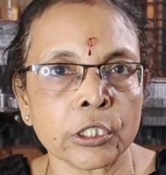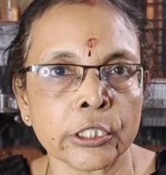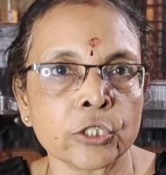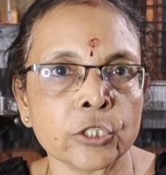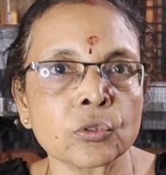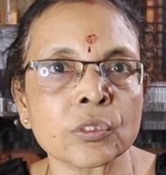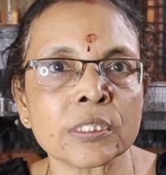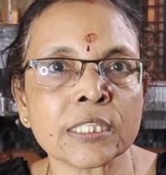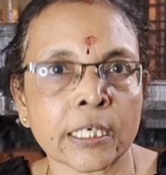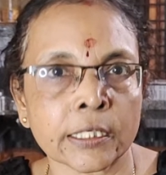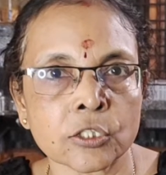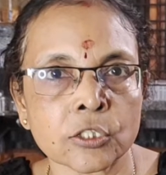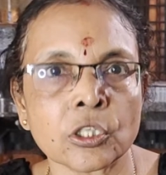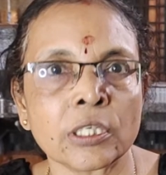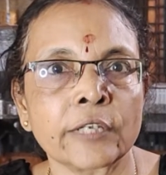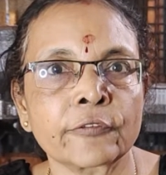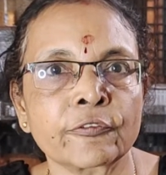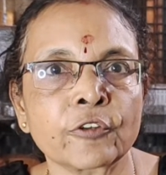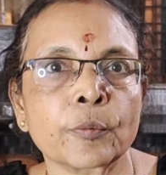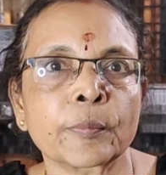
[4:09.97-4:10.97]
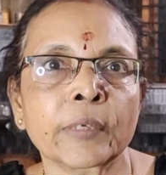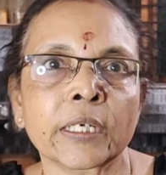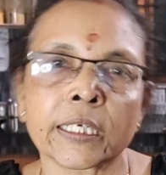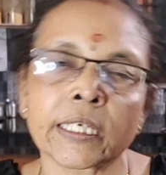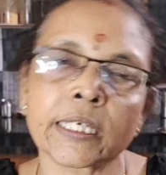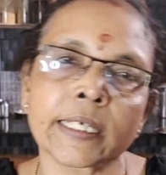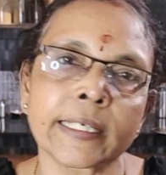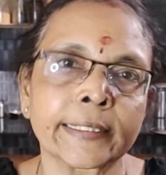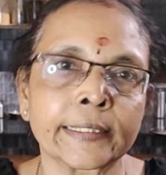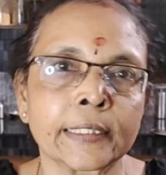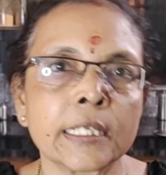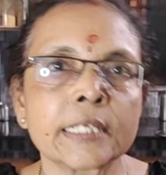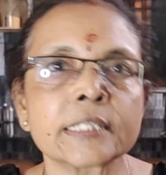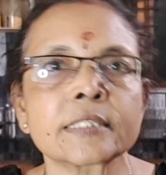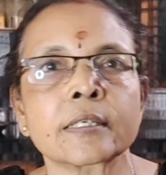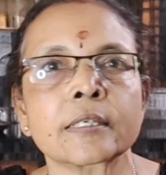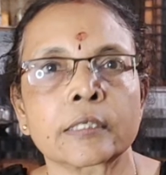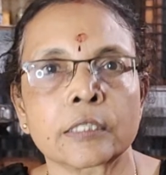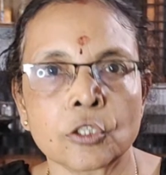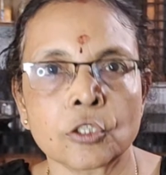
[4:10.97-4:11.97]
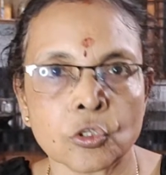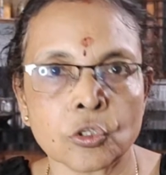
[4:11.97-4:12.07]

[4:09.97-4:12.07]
use actually for making idlis and